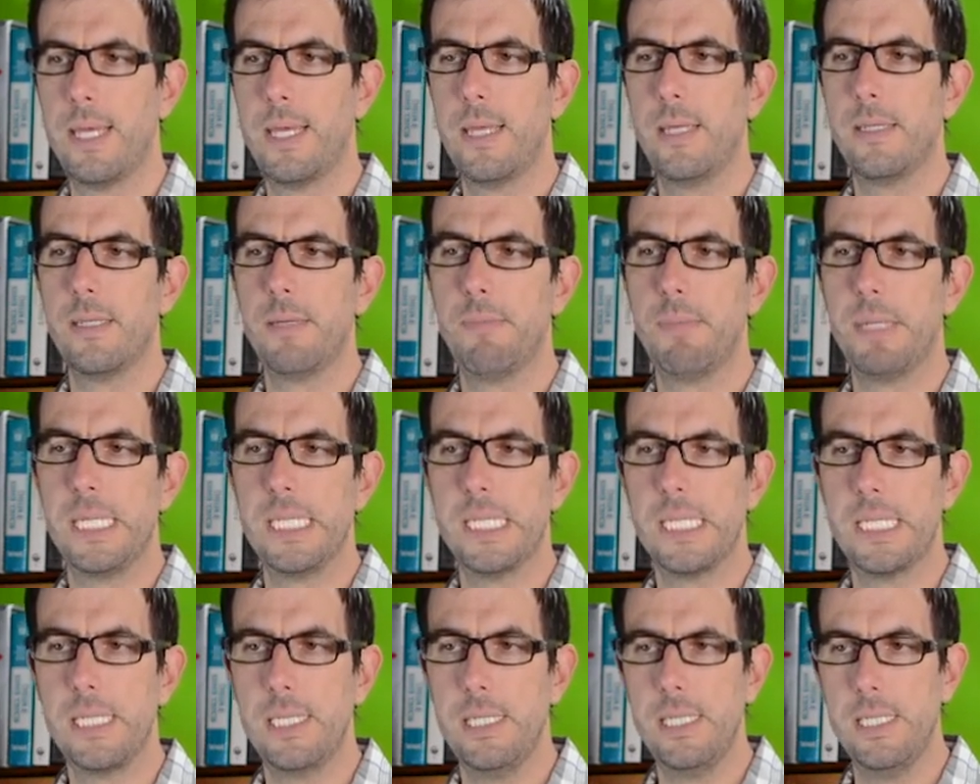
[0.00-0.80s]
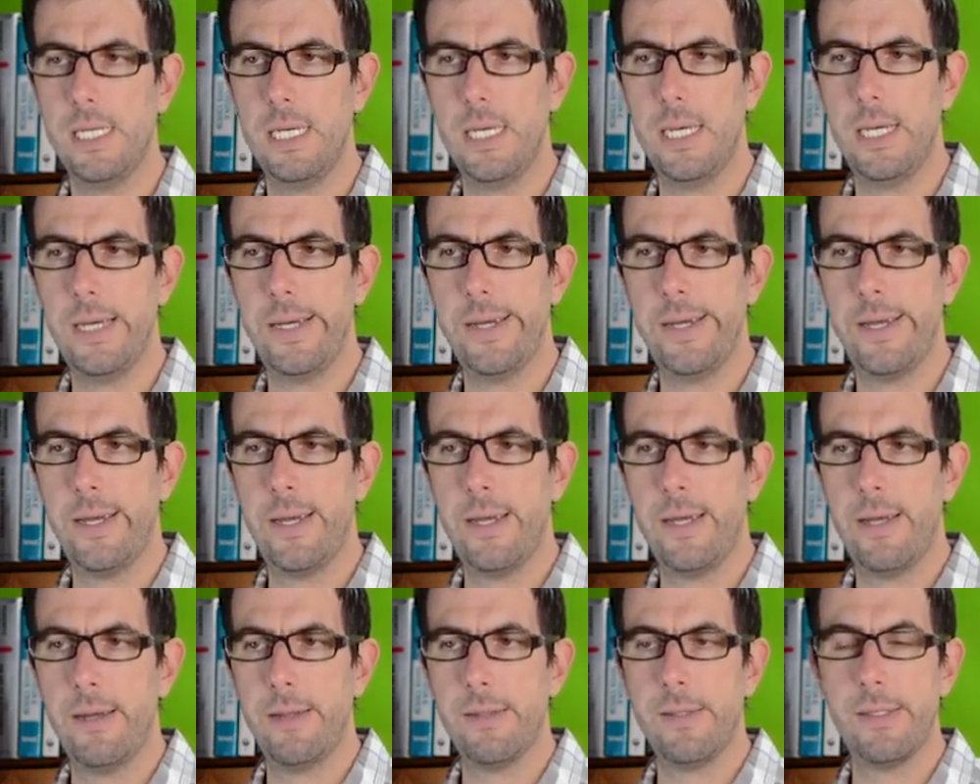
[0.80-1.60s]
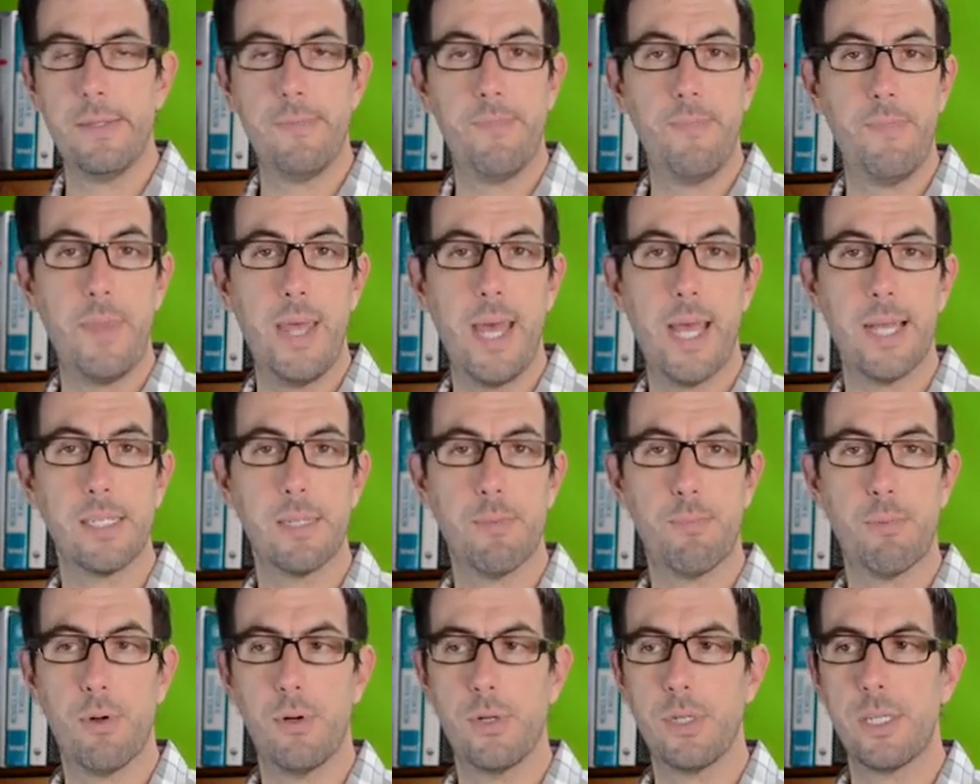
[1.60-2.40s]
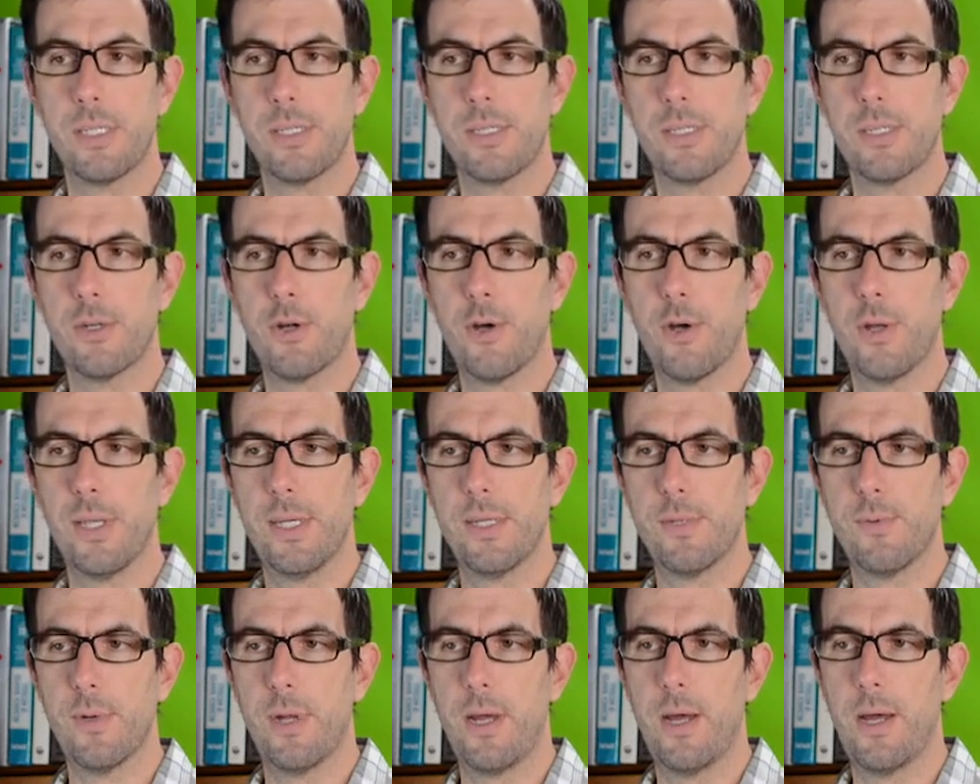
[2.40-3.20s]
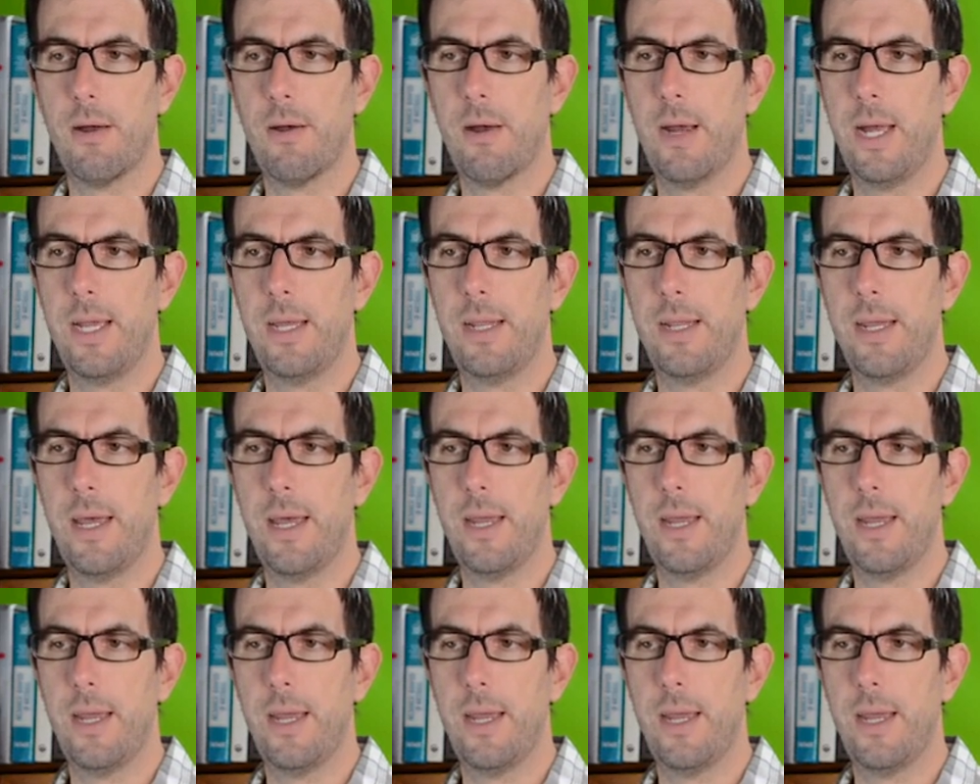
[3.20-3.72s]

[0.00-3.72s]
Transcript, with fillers: Easy peasy. x approaching 0 on this one, all right.